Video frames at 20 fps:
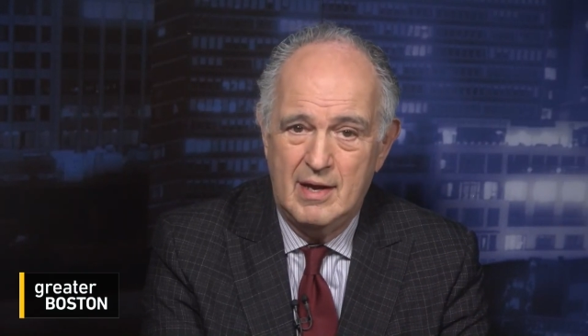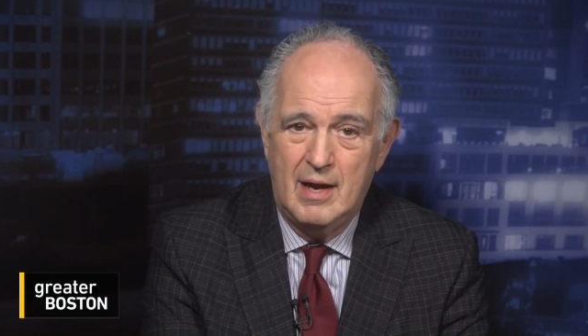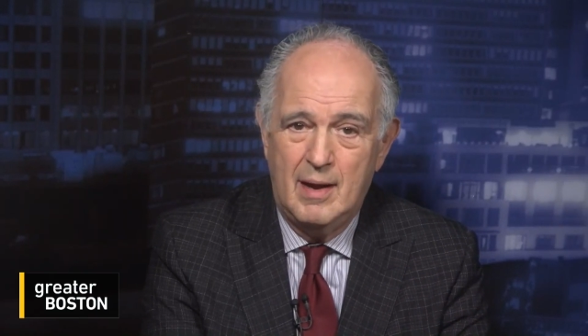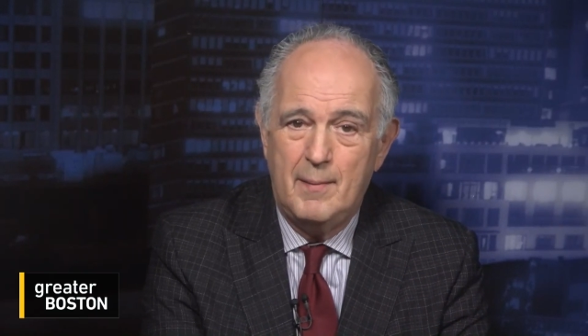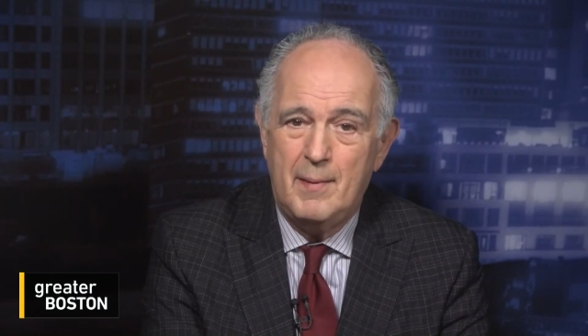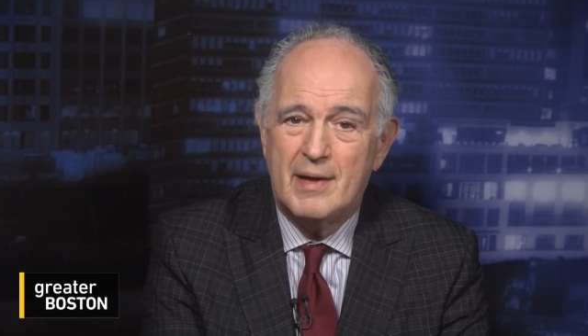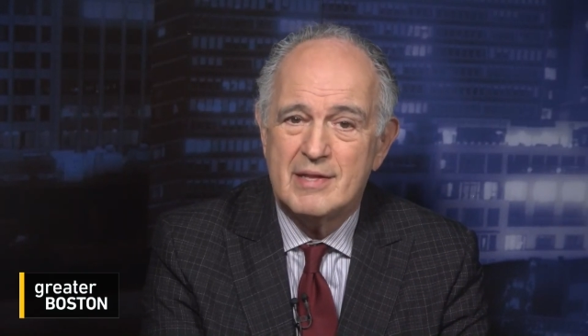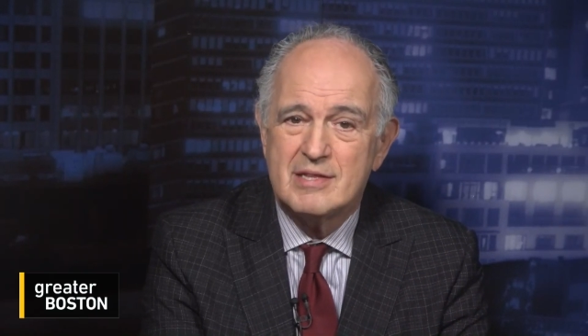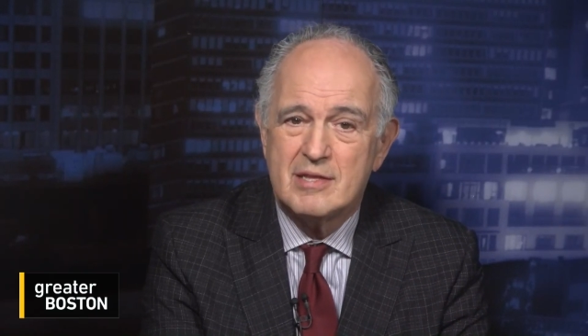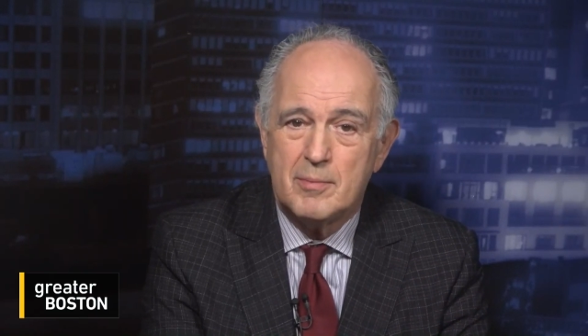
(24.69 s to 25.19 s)

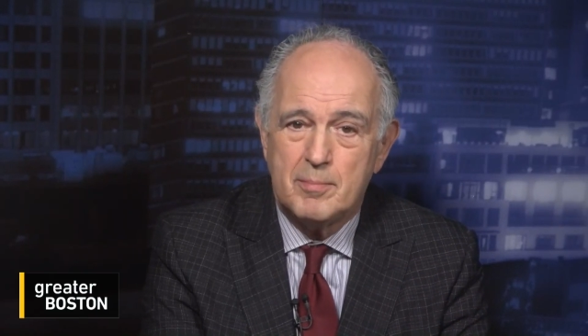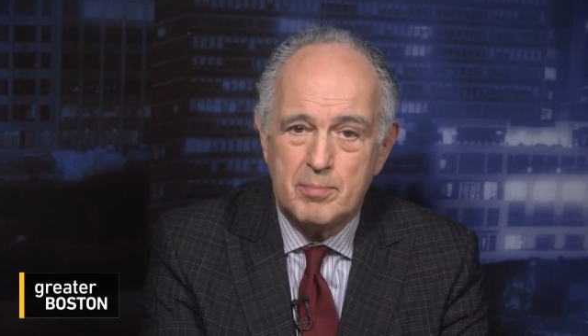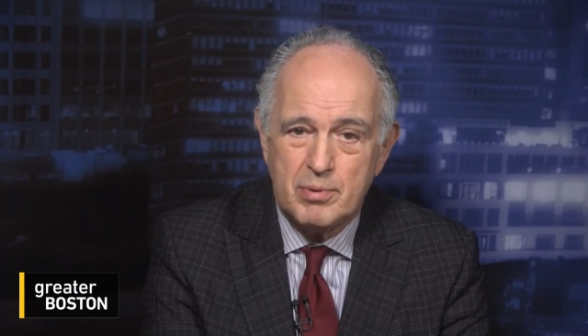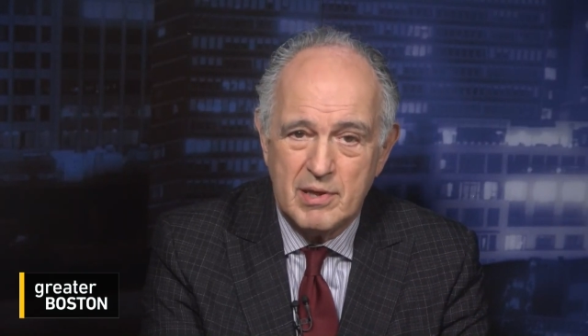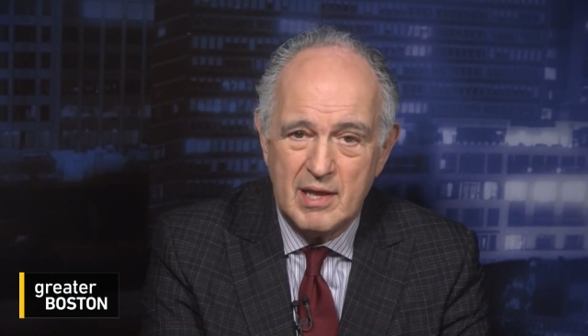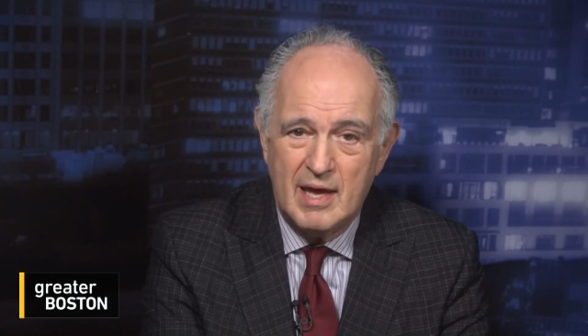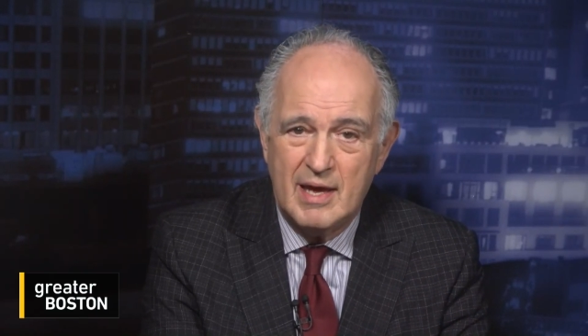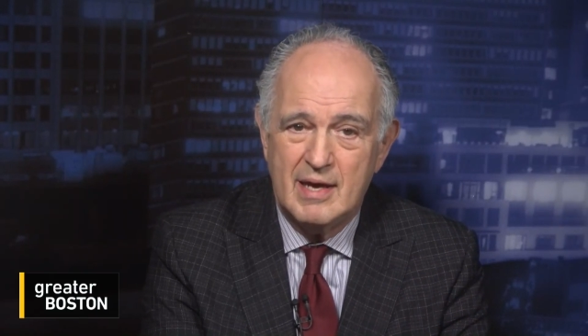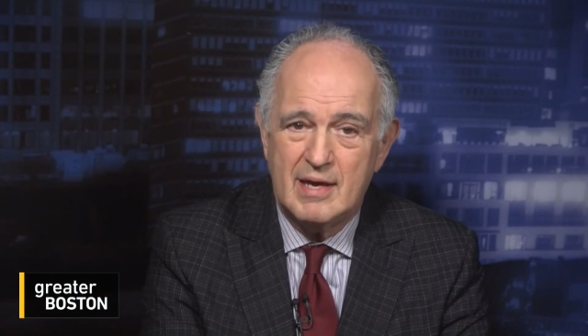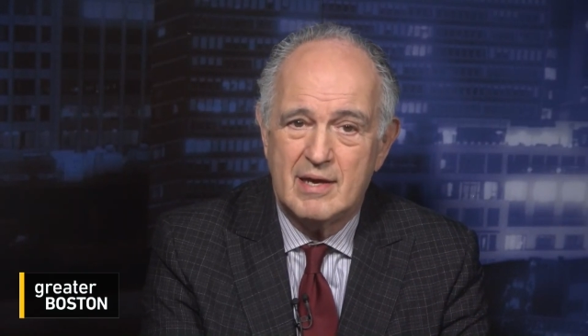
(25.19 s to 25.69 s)
about the
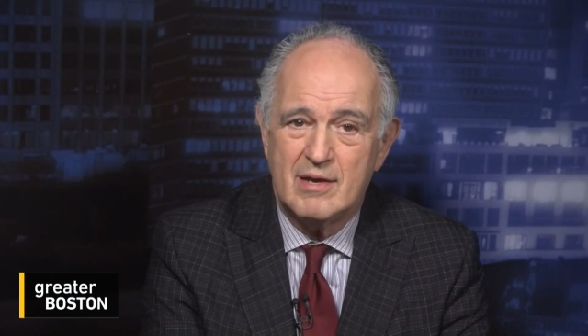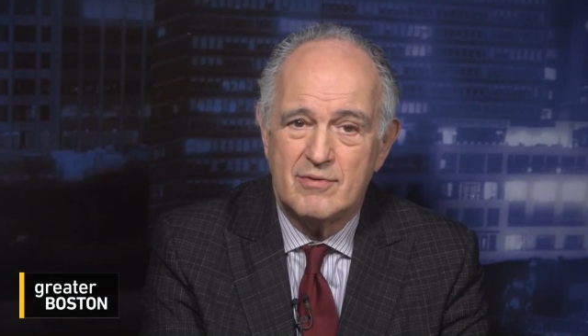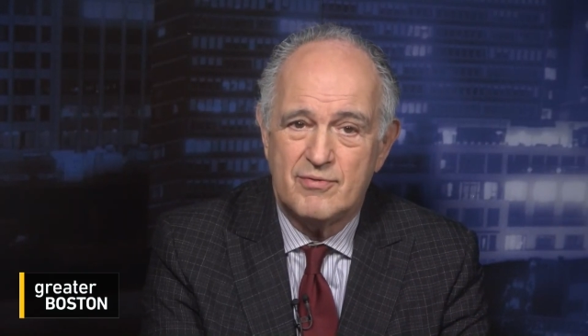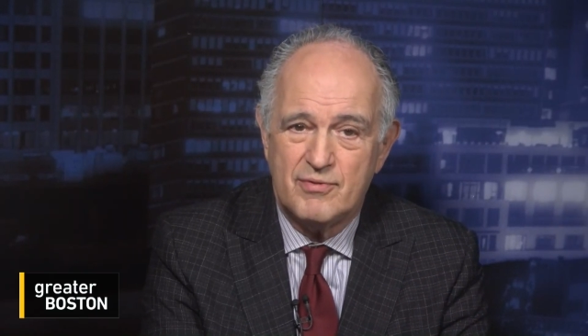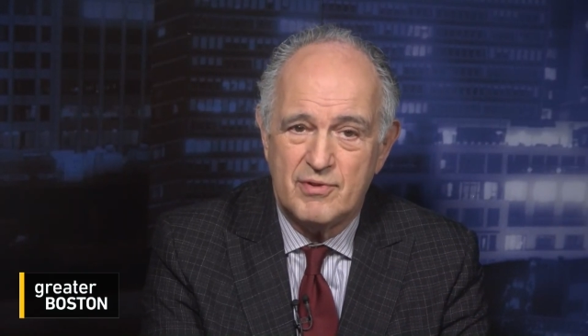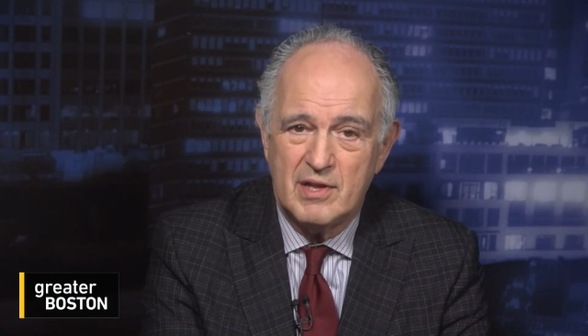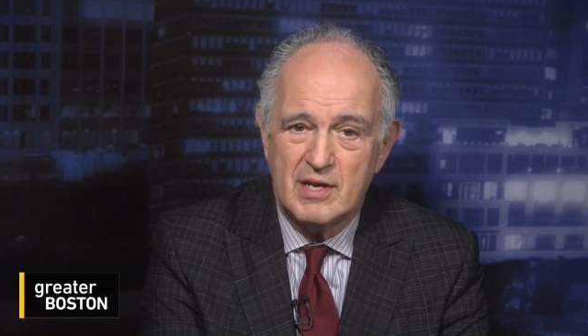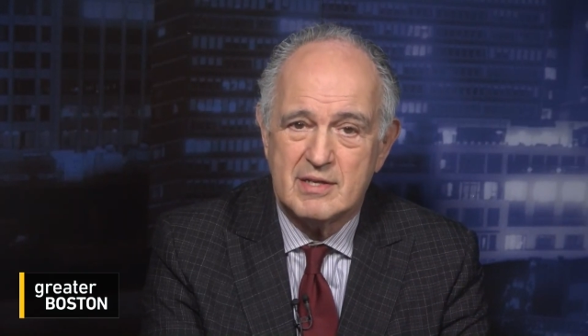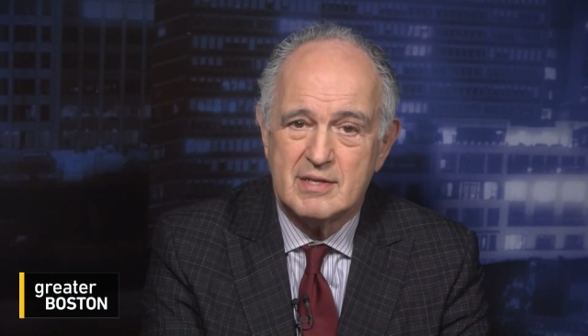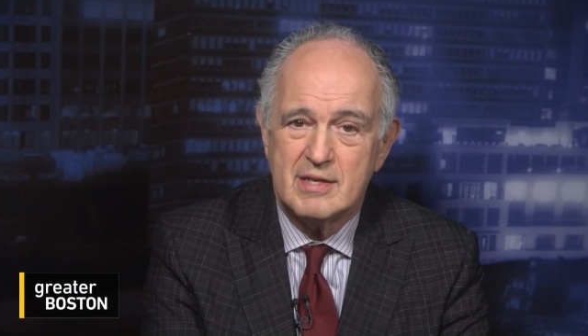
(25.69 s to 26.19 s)
plague
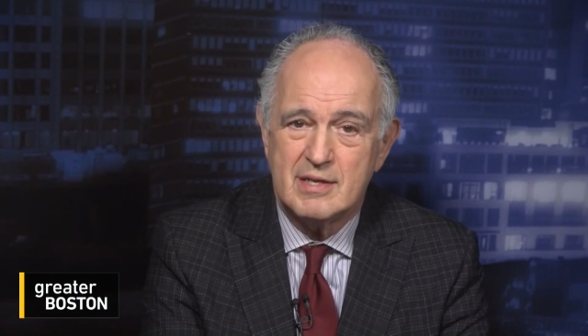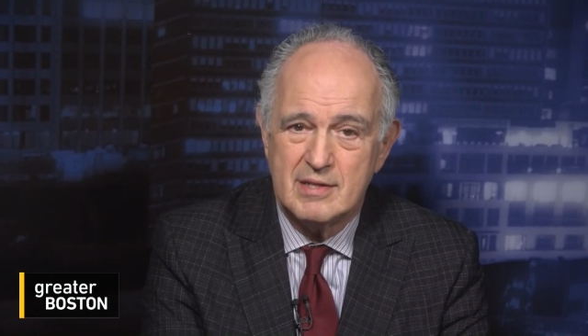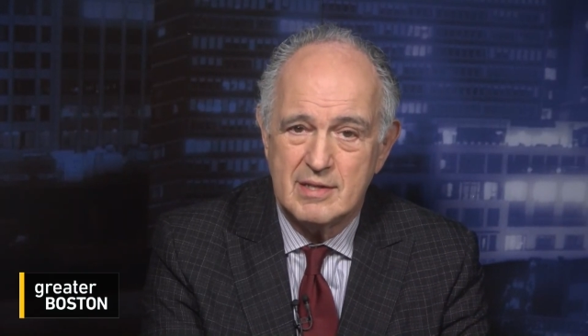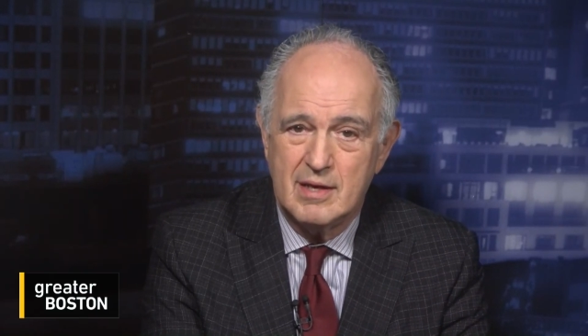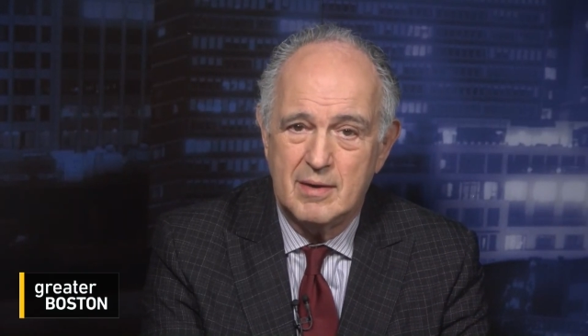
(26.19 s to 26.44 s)
afflicting